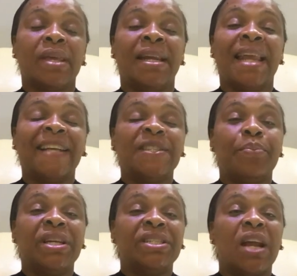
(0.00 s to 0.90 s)
There are
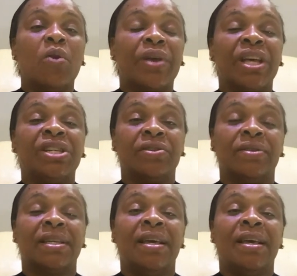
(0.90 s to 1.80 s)
special
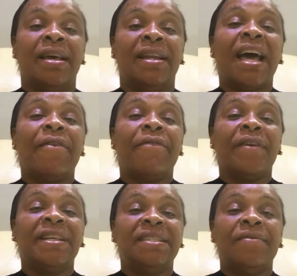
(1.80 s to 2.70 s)
locations. There are
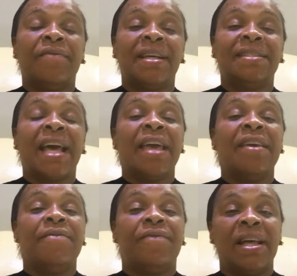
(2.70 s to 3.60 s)
festivals. There are
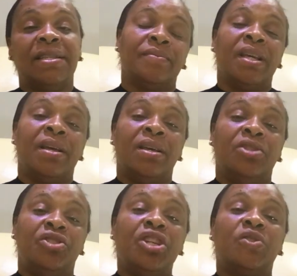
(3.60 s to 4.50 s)
events.
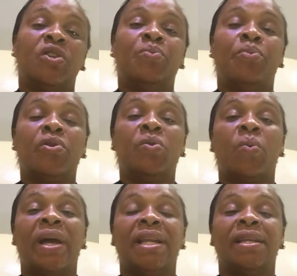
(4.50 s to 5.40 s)
Jesus borrowed
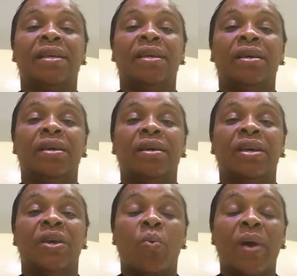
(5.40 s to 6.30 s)
wedding.
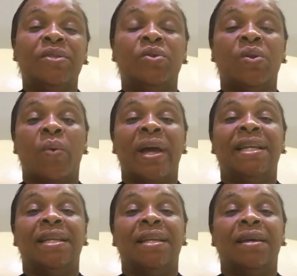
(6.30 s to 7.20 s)
He went to the
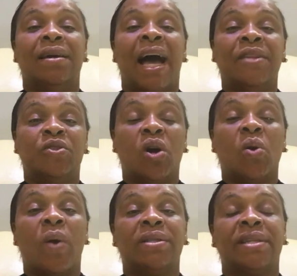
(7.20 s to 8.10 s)
wedding and
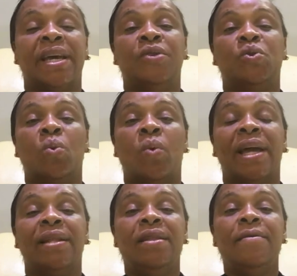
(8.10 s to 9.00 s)
turned water into wine.